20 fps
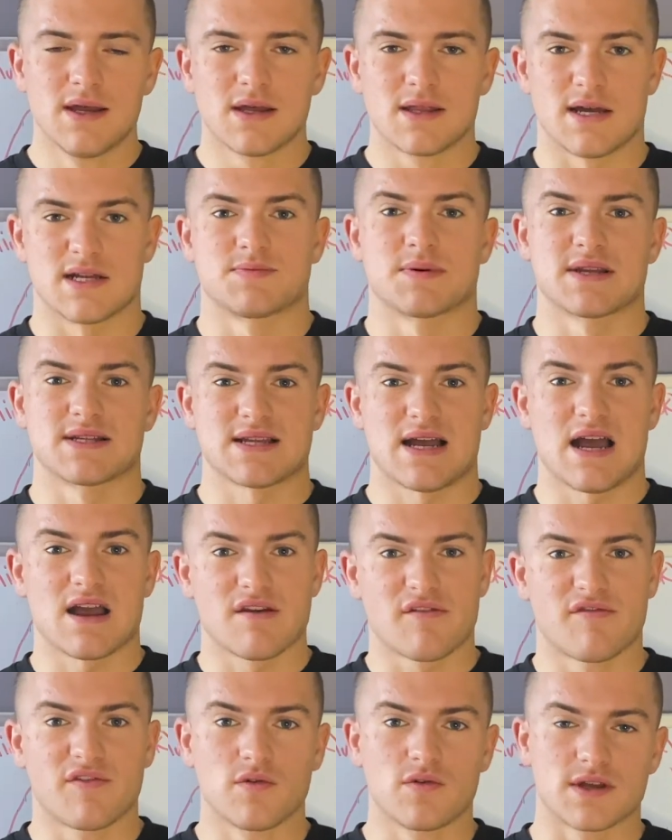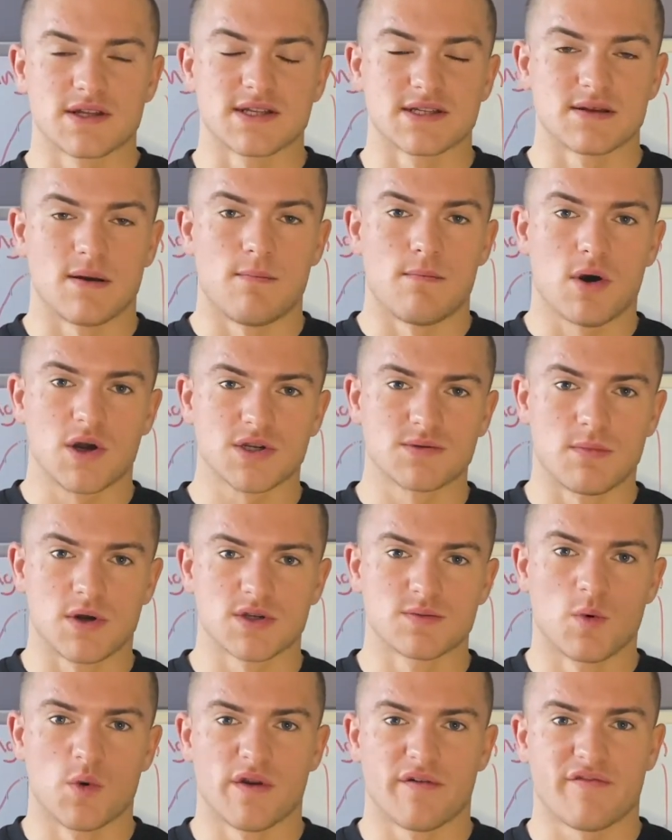That's because I feel this is a much
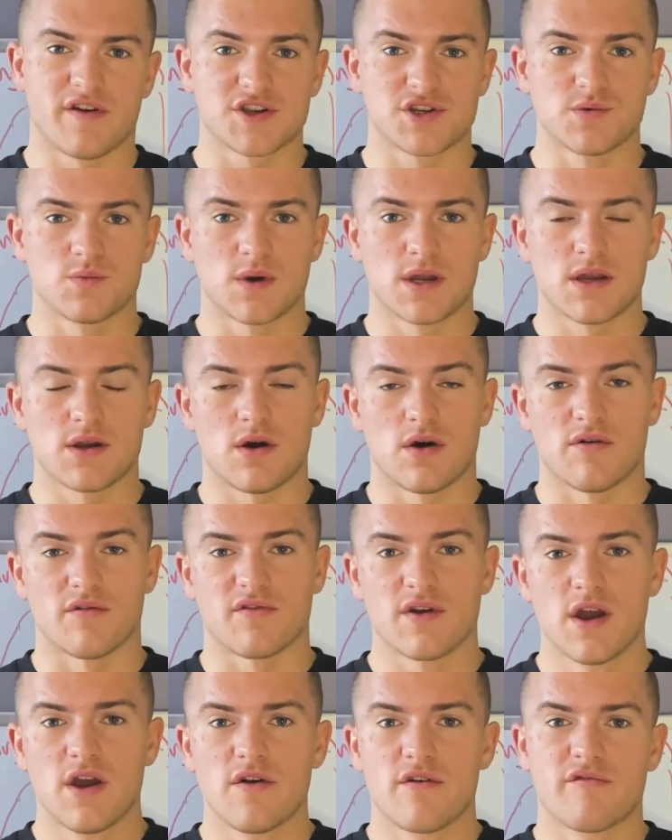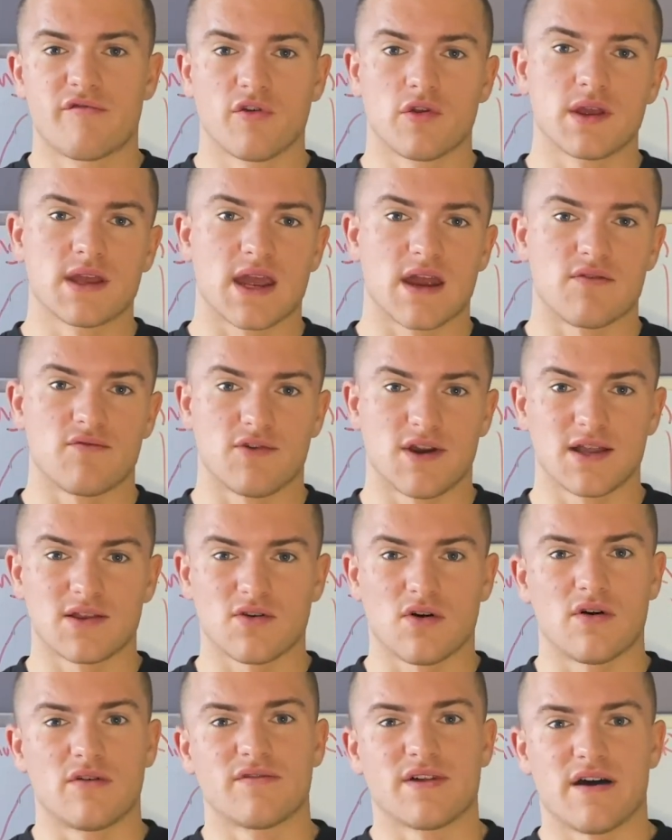more efficient way of fully getting rid
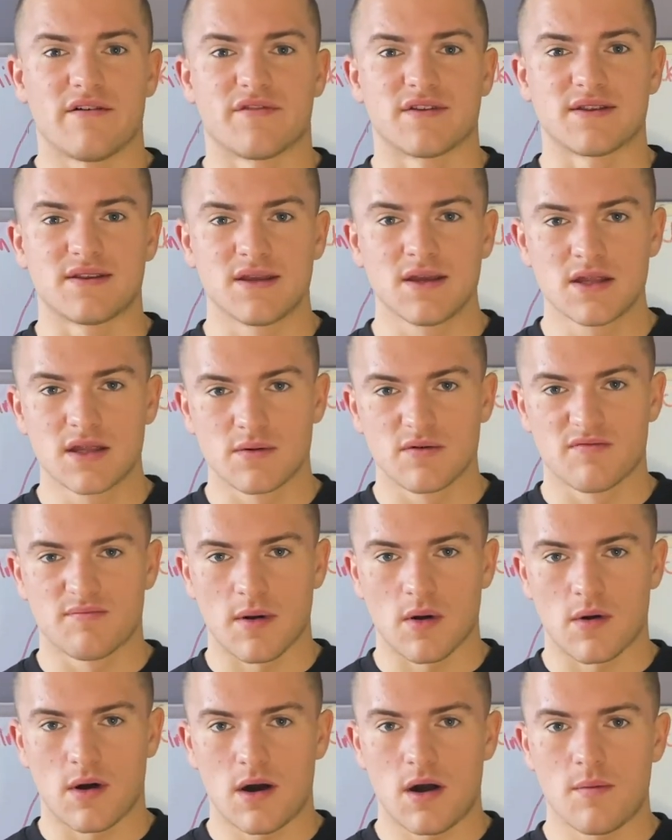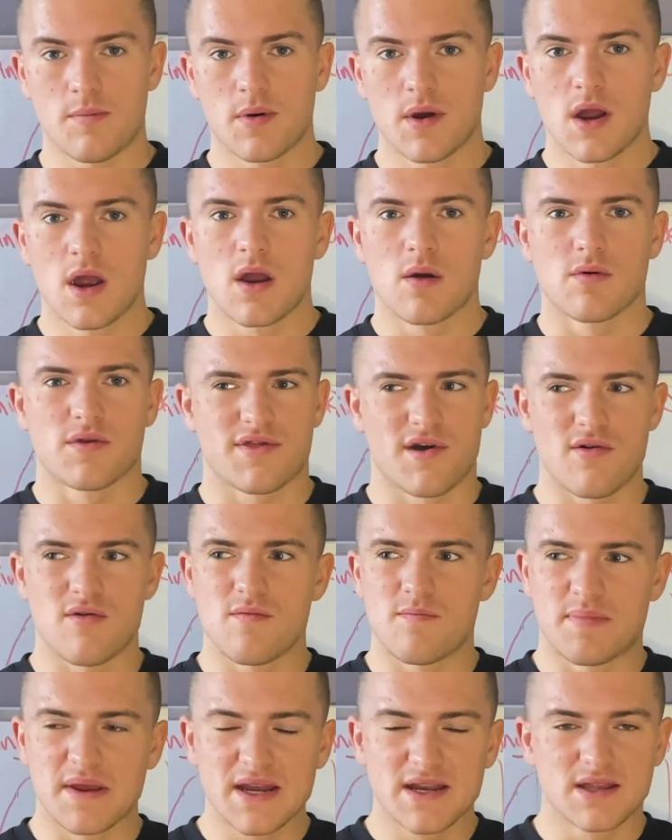of that fatigue that we've built up
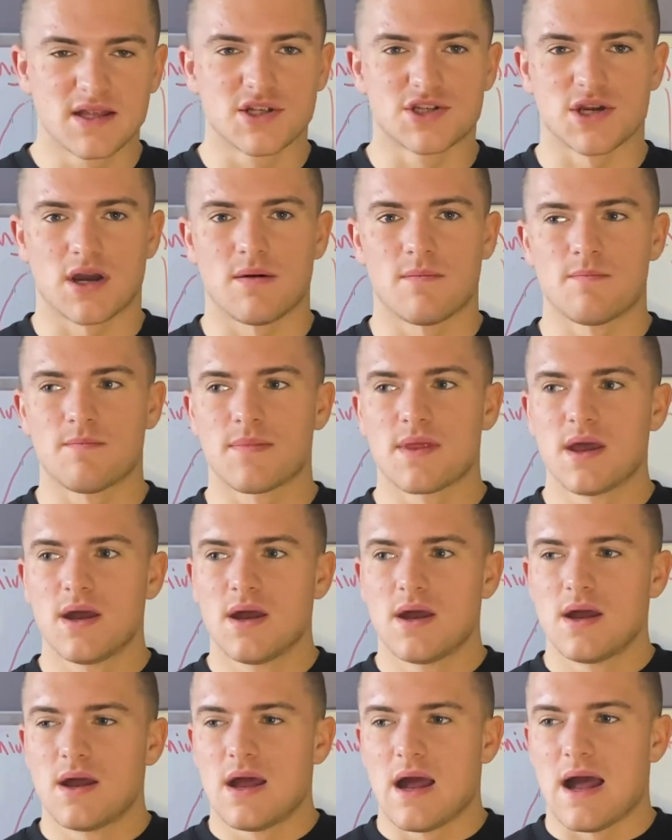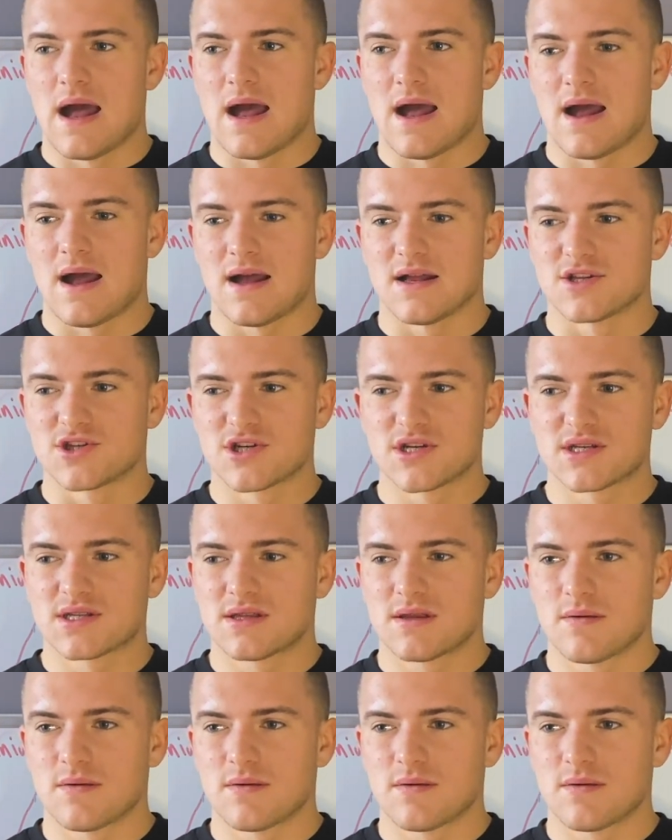without being in the gym, and just